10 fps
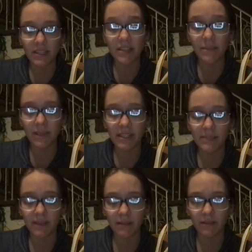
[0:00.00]
in the
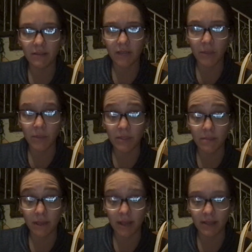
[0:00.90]
basement. It was a
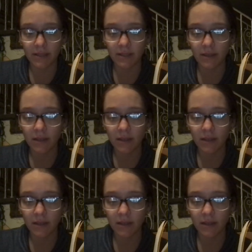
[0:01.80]
mess.